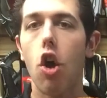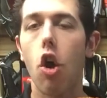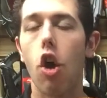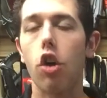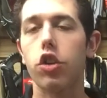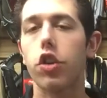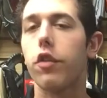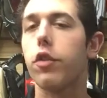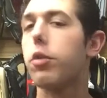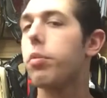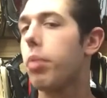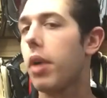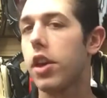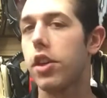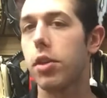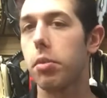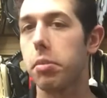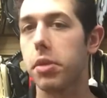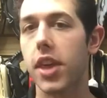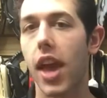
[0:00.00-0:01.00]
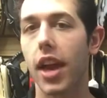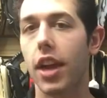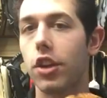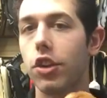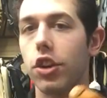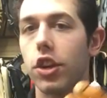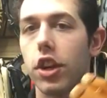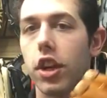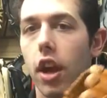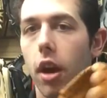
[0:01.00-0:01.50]
Also, if you play some second,
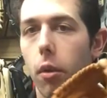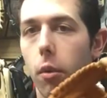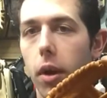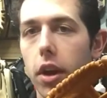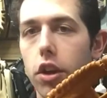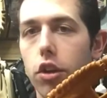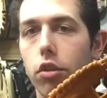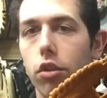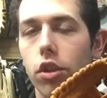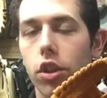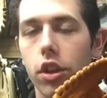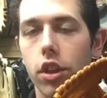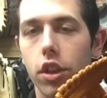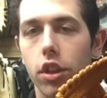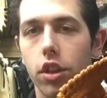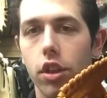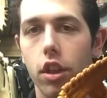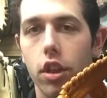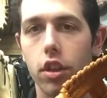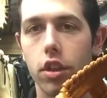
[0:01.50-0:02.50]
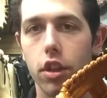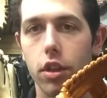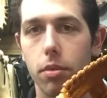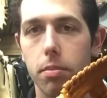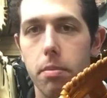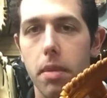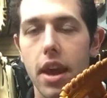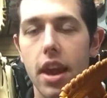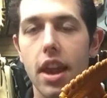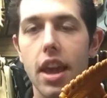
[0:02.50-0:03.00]
you can get away using this
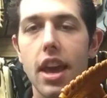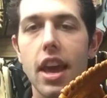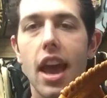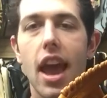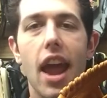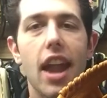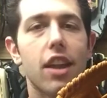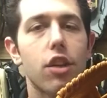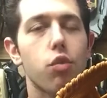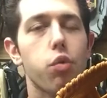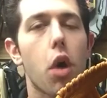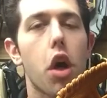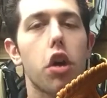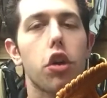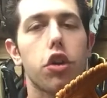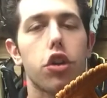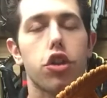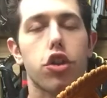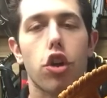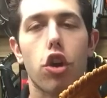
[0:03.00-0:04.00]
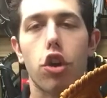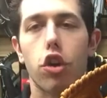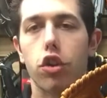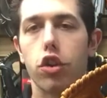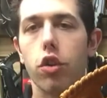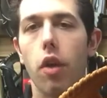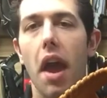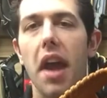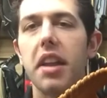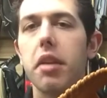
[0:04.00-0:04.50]
mitt, and as well as third.
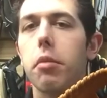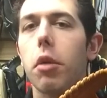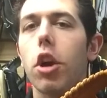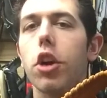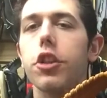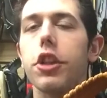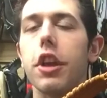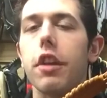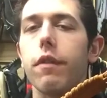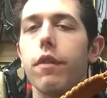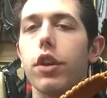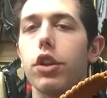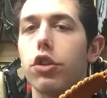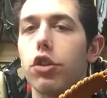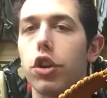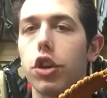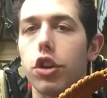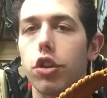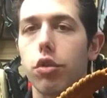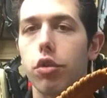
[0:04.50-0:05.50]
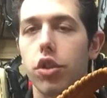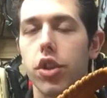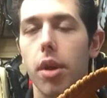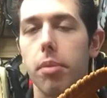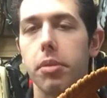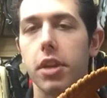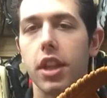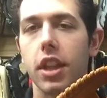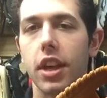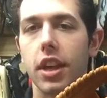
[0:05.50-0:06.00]
So anywhere on the infield, you could use
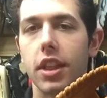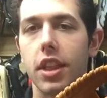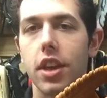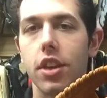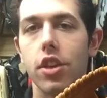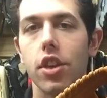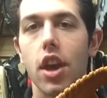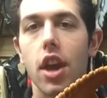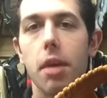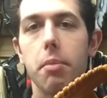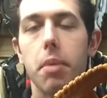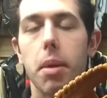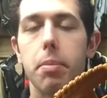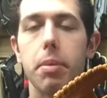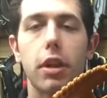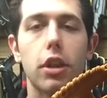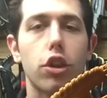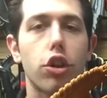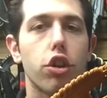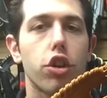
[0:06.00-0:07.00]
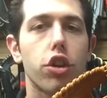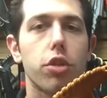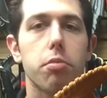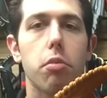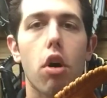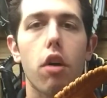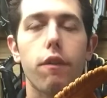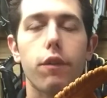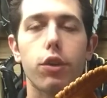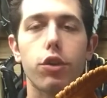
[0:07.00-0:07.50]
something like this. Might be a little
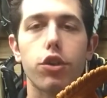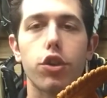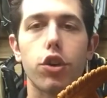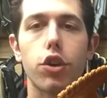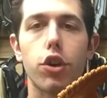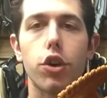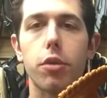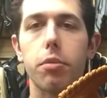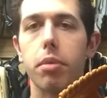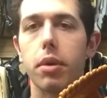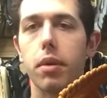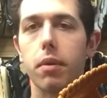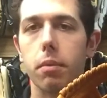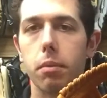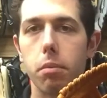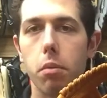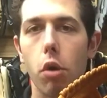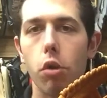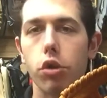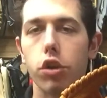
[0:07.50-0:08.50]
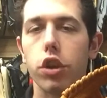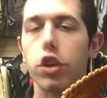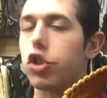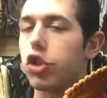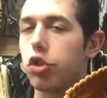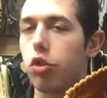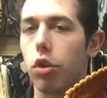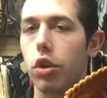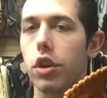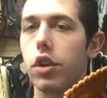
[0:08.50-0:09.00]
small for third, but mostly
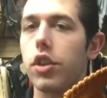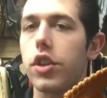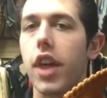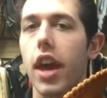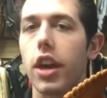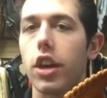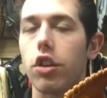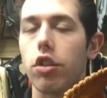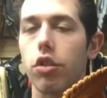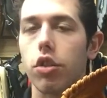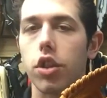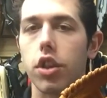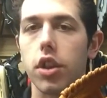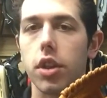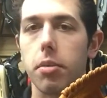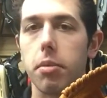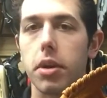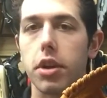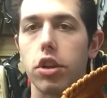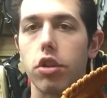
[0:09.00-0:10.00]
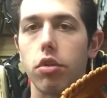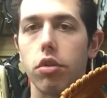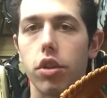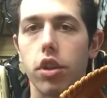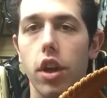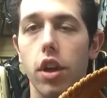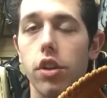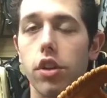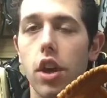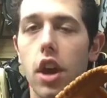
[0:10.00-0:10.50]
short and second, you'll see somebody
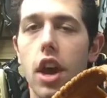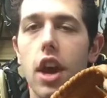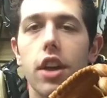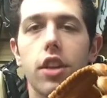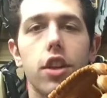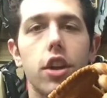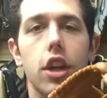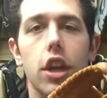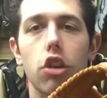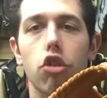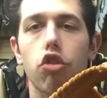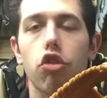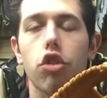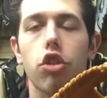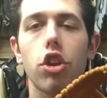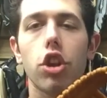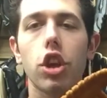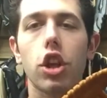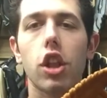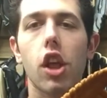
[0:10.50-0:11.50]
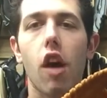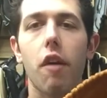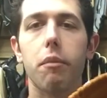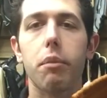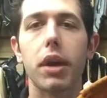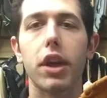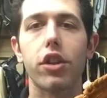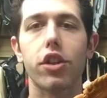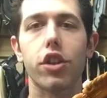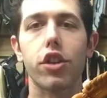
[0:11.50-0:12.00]
use this. It's an interesting
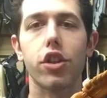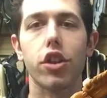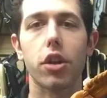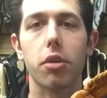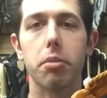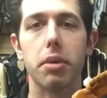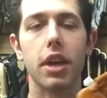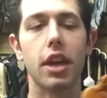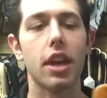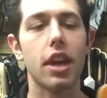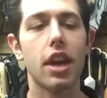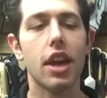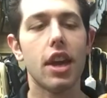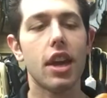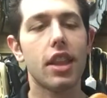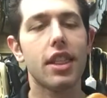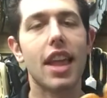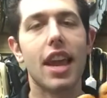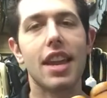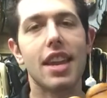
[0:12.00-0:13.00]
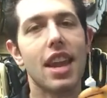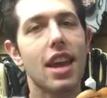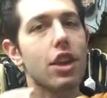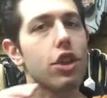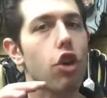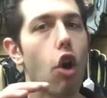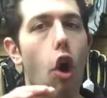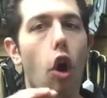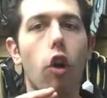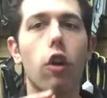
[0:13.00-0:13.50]
glove because it's going to be that
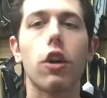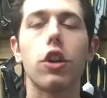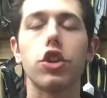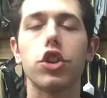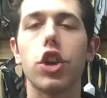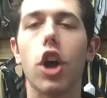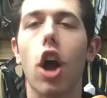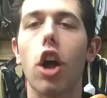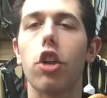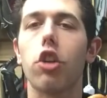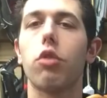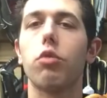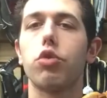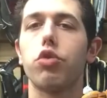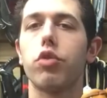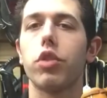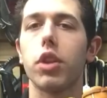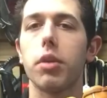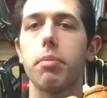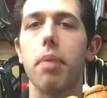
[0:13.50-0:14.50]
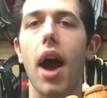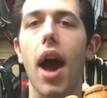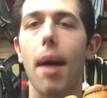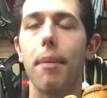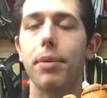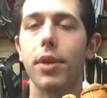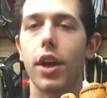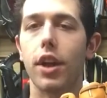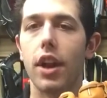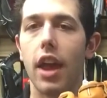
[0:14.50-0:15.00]
nice orange color, which really
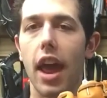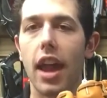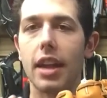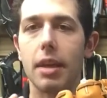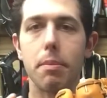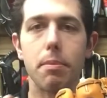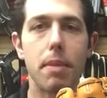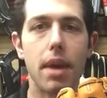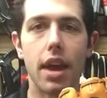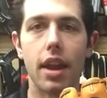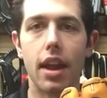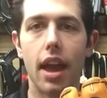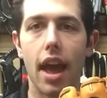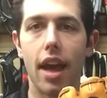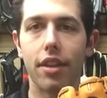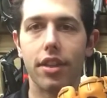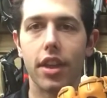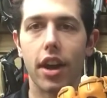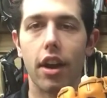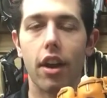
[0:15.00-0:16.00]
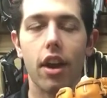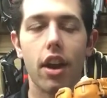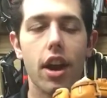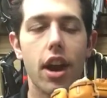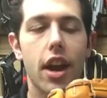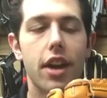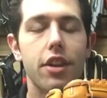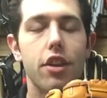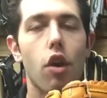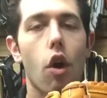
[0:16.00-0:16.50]
pops on any mitt out there.
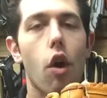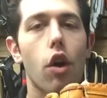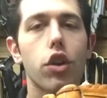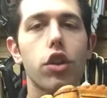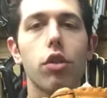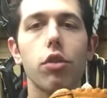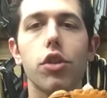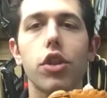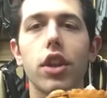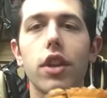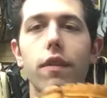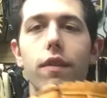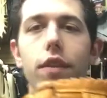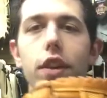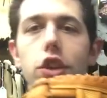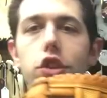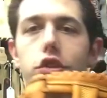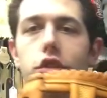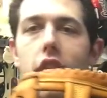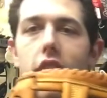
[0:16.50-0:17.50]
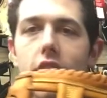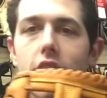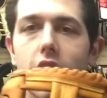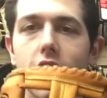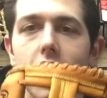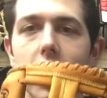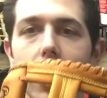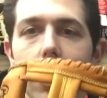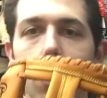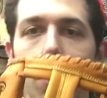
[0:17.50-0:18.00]
And then also it's going to feature that
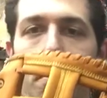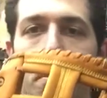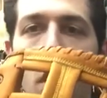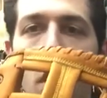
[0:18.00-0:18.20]
single